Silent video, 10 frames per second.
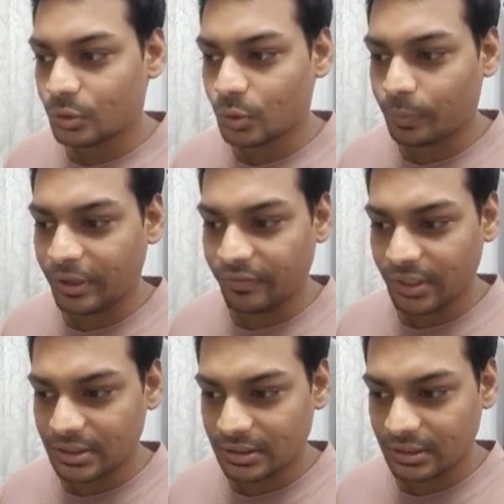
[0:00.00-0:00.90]
to
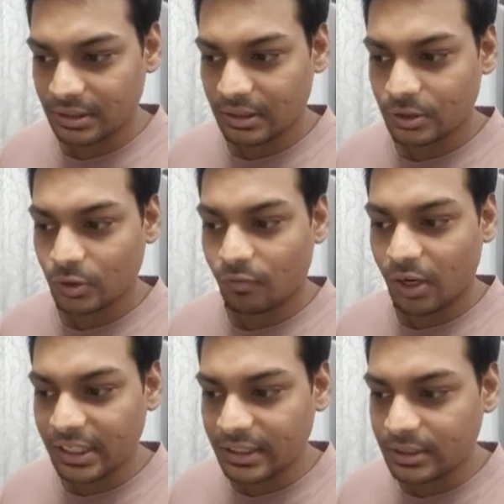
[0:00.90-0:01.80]
previous. So
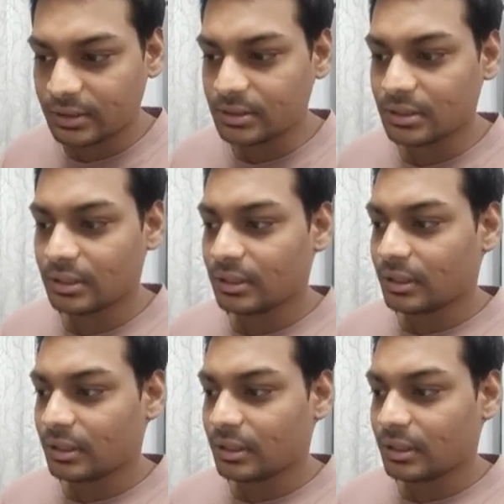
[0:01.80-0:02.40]
what it does,